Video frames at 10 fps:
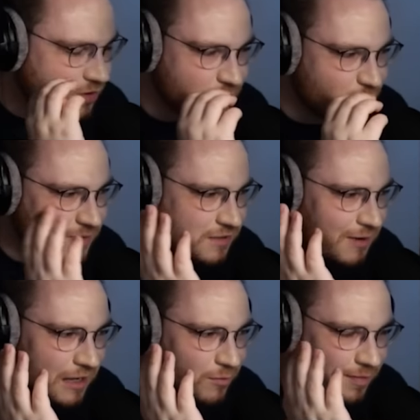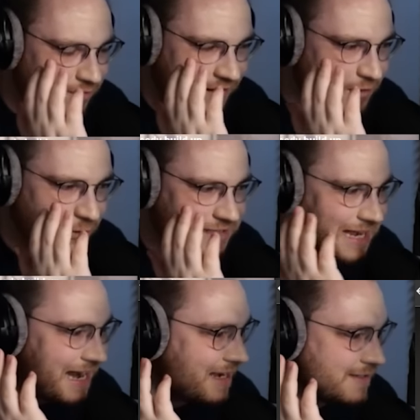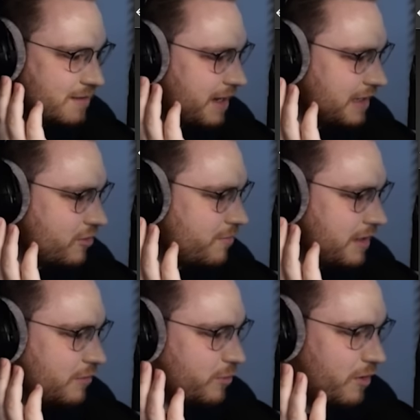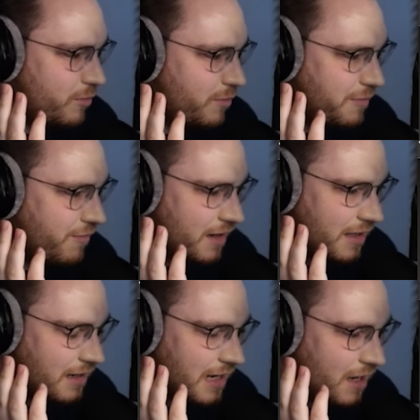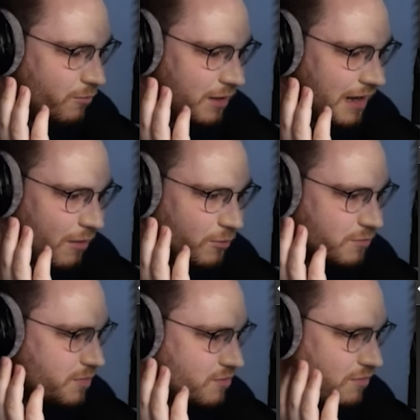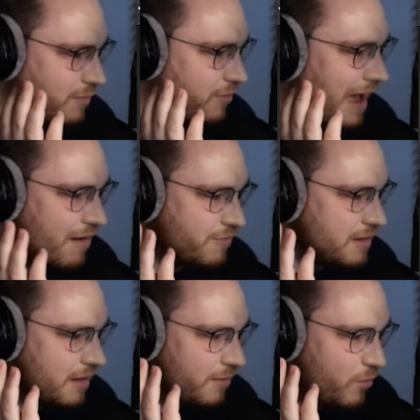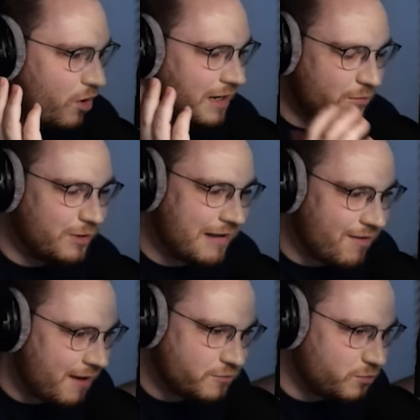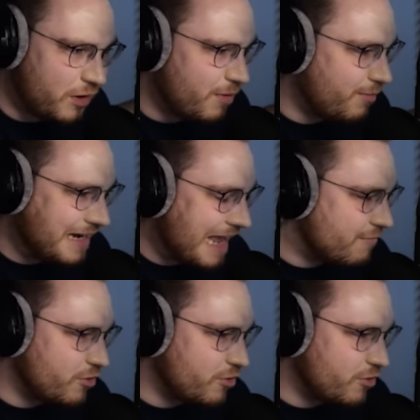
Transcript: because it would be as well, I would be fucking, what, 10xing my income, and it would, would be fucking, like, what, I would be streaming for half a year more, and I would never have to worry about money